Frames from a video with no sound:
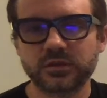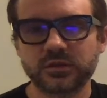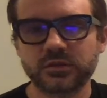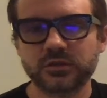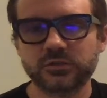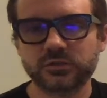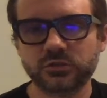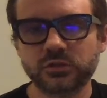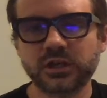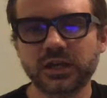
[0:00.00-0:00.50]

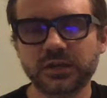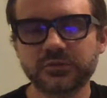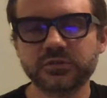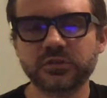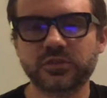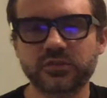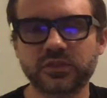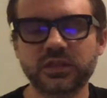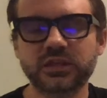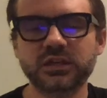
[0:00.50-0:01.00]
You'd have to
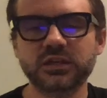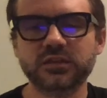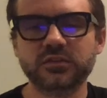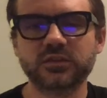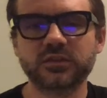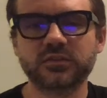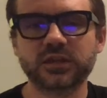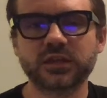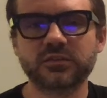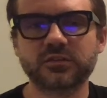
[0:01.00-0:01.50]
think
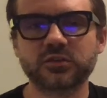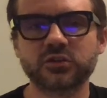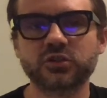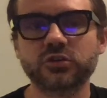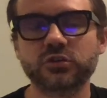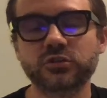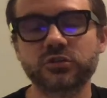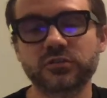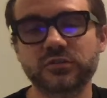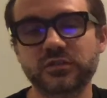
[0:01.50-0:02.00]
that that's a
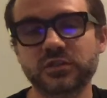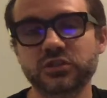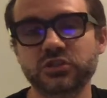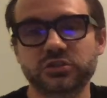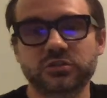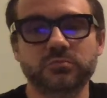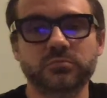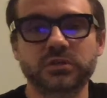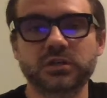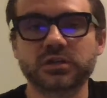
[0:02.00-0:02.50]
good
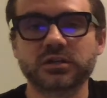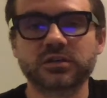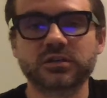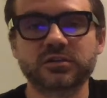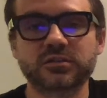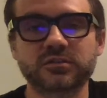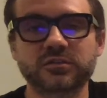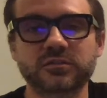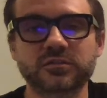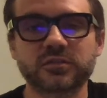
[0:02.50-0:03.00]
decision
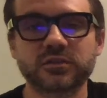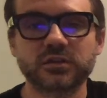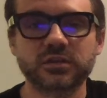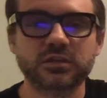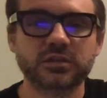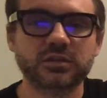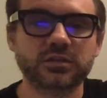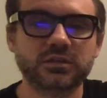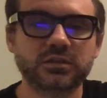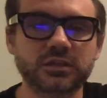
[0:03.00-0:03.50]
because
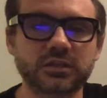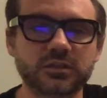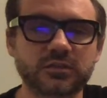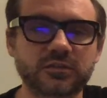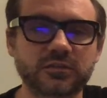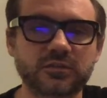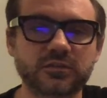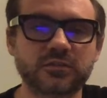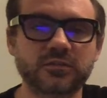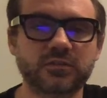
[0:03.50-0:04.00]

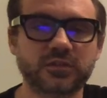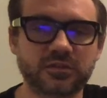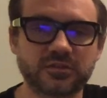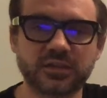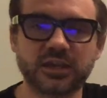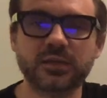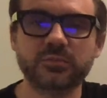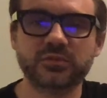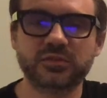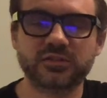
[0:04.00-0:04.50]
it's the
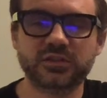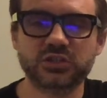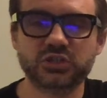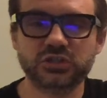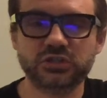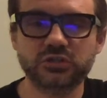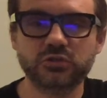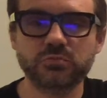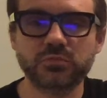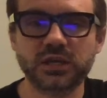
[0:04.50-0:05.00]
same
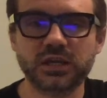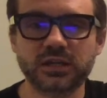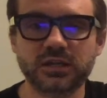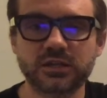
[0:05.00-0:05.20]
decision you made.